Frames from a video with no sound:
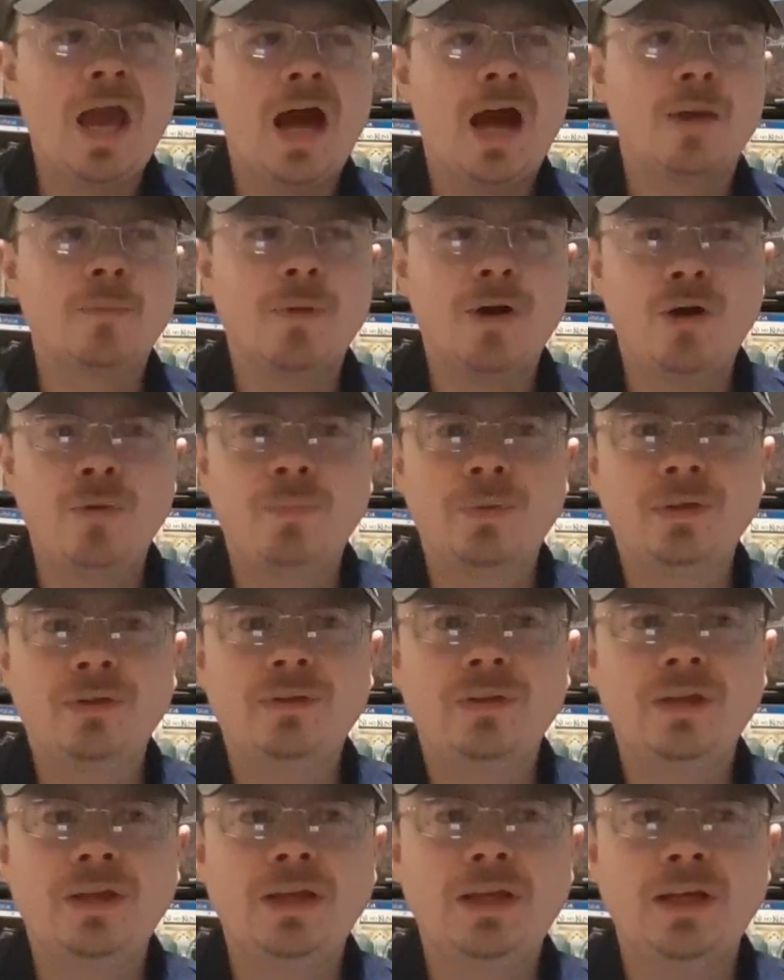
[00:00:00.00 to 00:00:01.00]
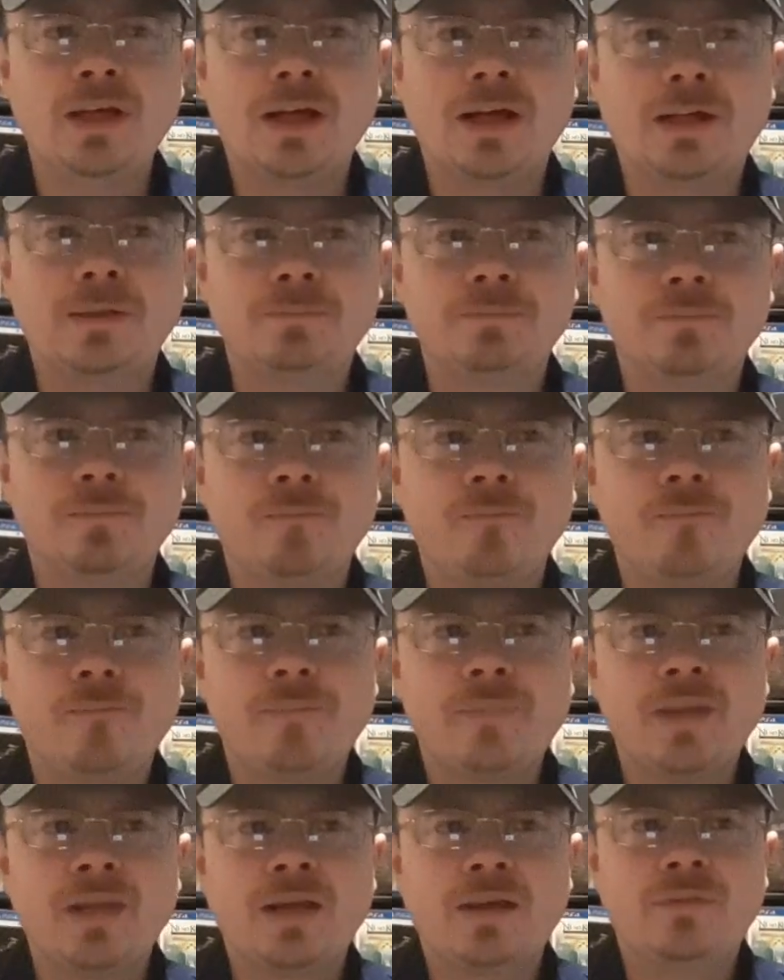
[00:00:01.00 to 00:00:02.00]
I'm hoping
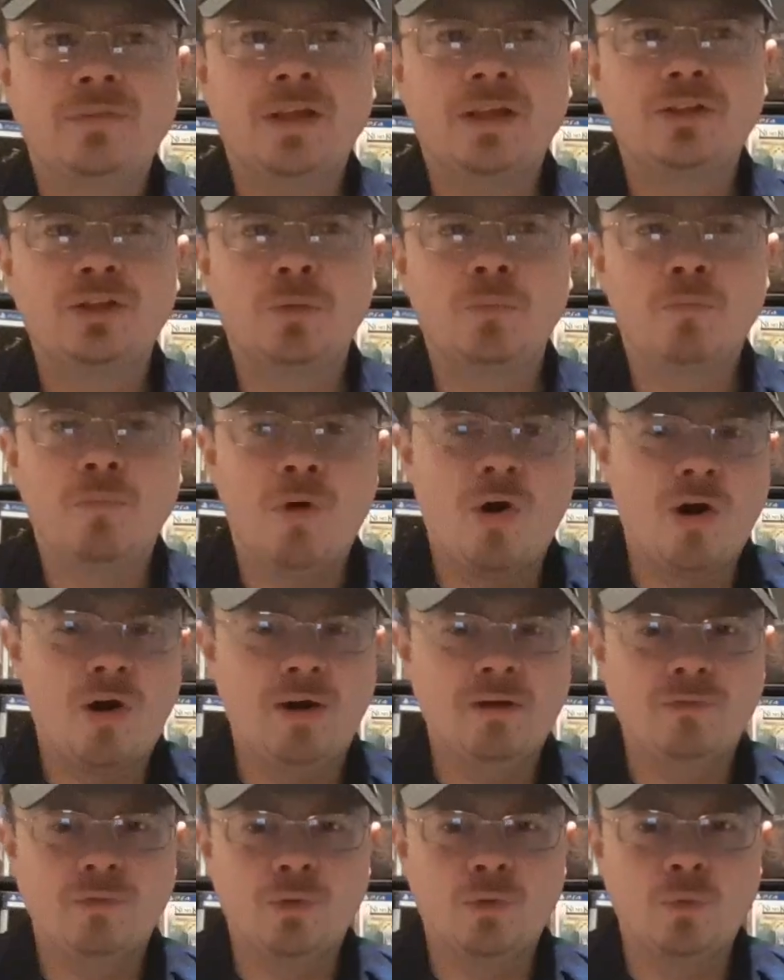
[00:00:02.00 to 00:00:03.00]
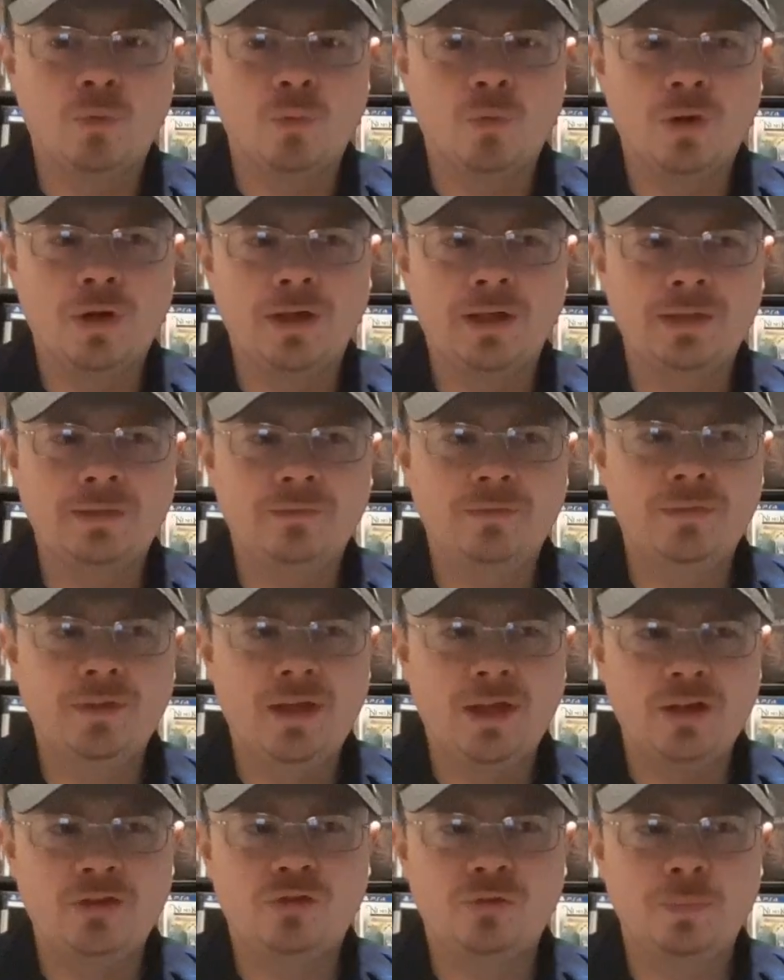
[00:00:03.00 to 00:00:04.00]
that the Marvel one,
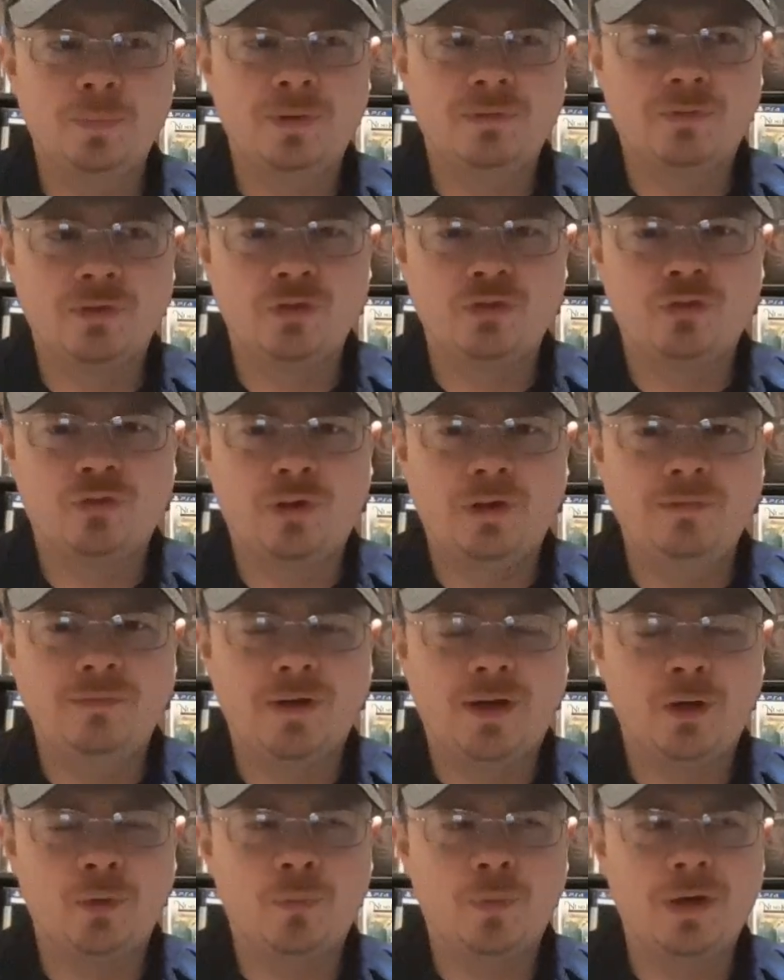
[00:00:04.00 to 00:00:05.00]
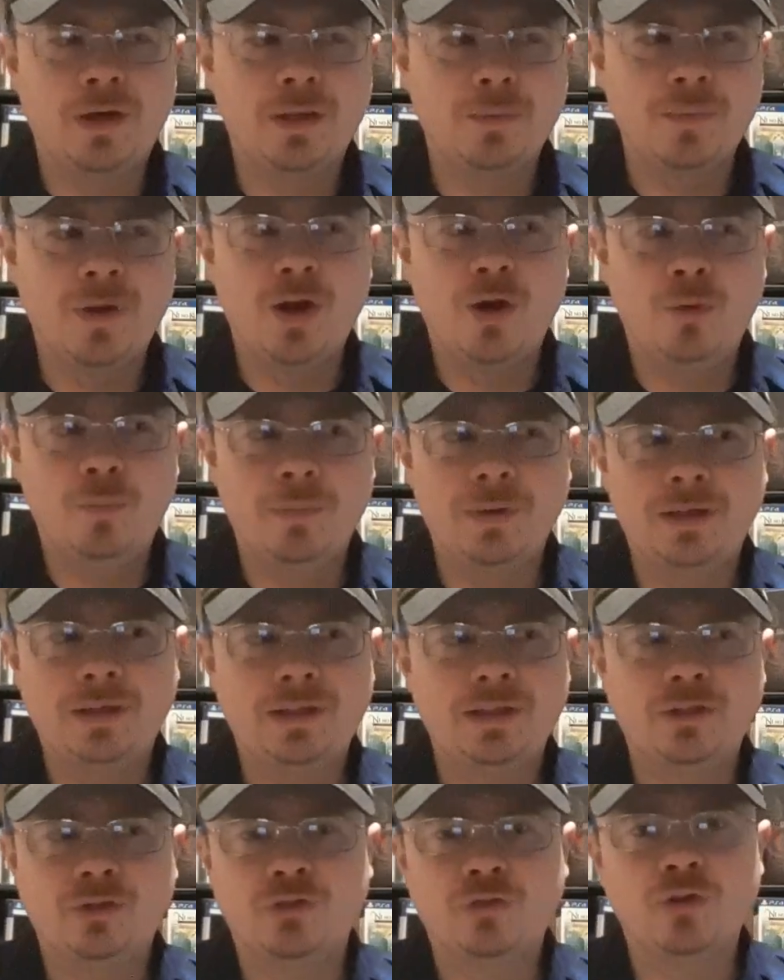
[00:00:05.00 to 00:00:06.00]
the X-Men vs. Street Fighter one, I'm hoping
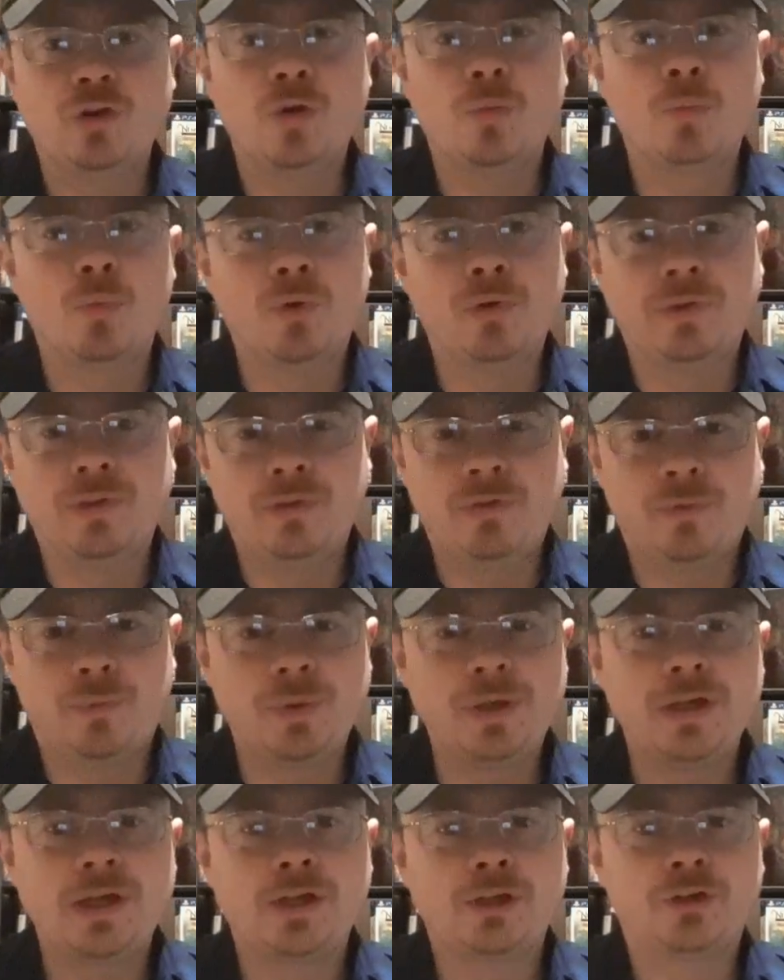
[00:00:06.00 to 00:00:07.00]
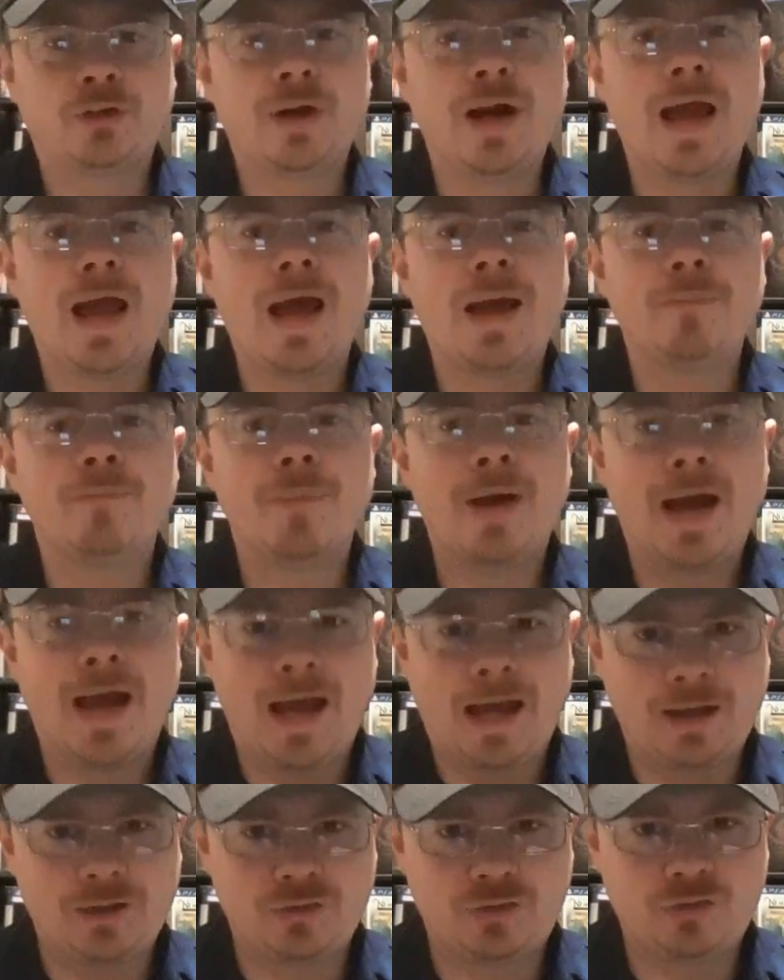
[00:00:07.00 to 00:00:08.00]
is no more than 300 at
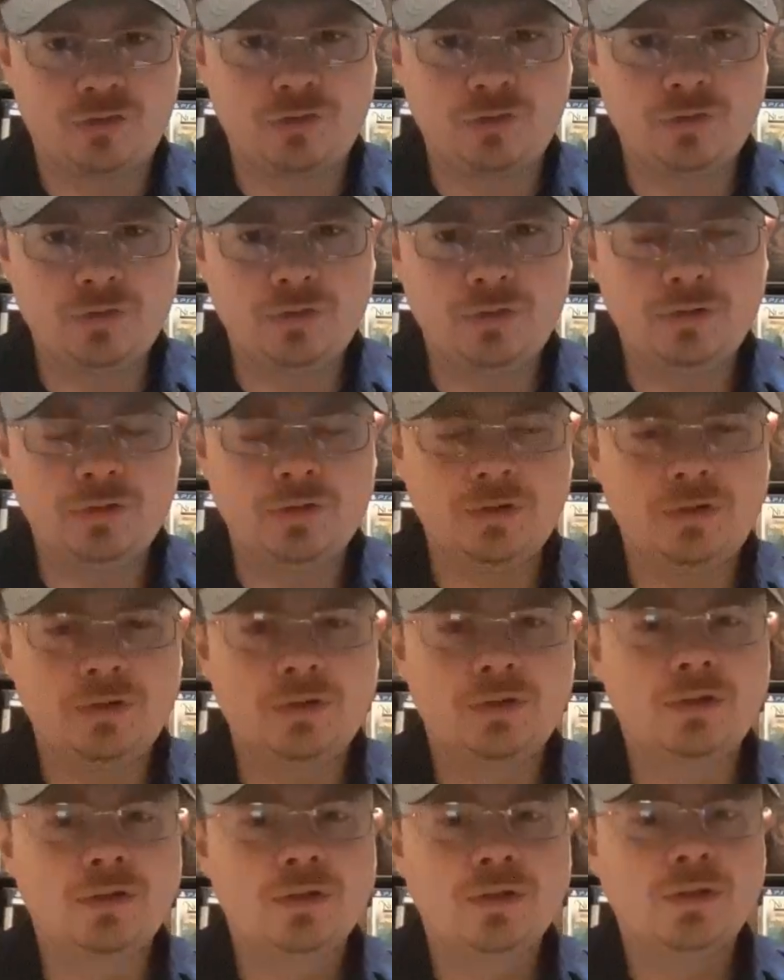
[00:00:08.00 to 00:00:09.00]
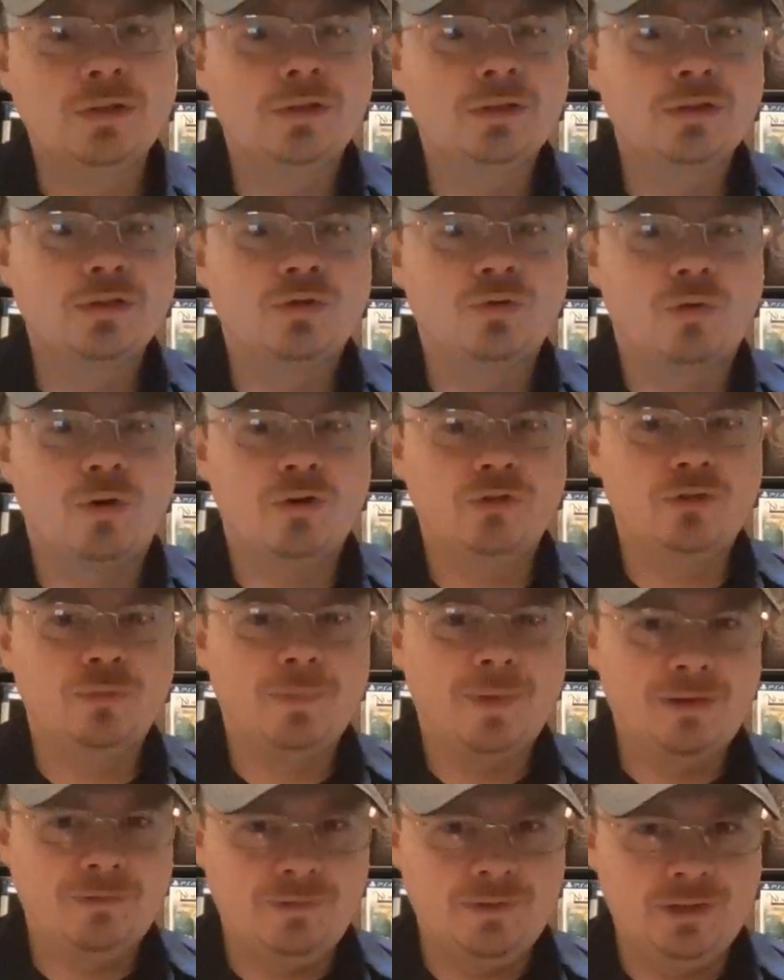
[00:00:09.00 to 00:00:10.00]
max. Crossing
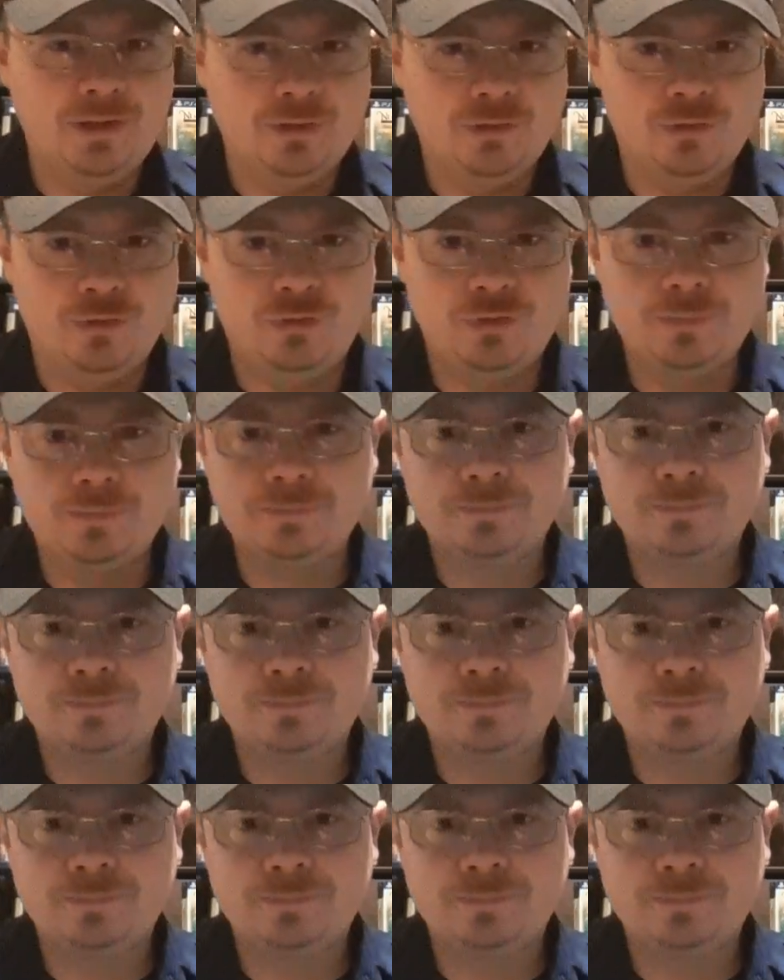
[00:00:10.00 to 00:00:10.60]
my fingers.